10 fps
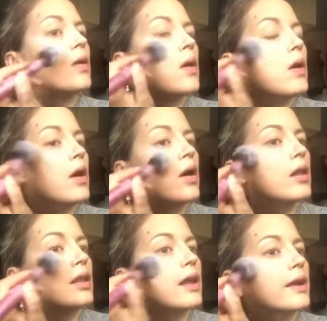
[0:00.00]

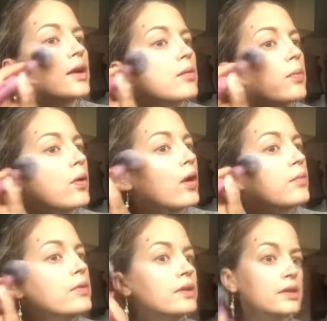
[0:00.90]
like
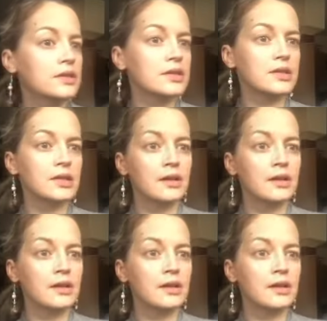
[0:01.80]
prominent,